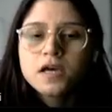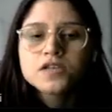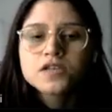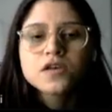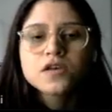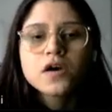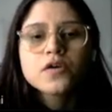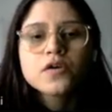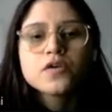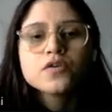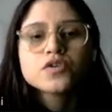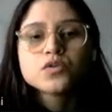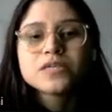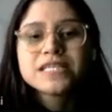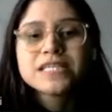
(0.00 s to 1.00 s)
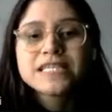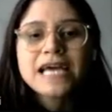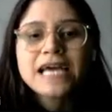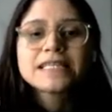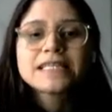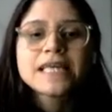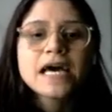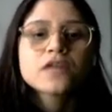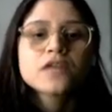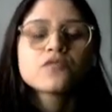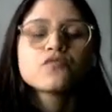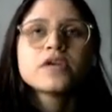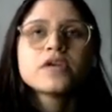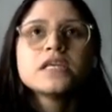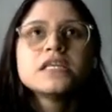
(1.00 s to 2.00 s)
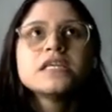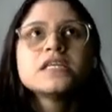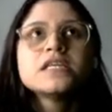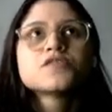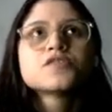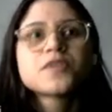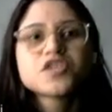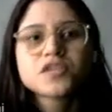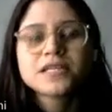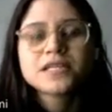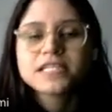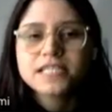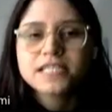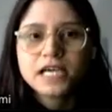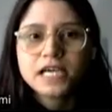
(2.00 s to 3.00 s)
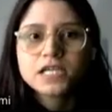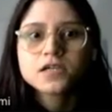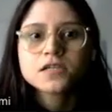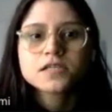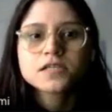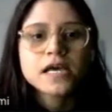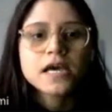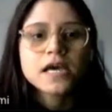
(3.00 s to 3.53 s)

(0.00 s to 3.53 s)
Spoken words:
So to detect that, we need special detectors,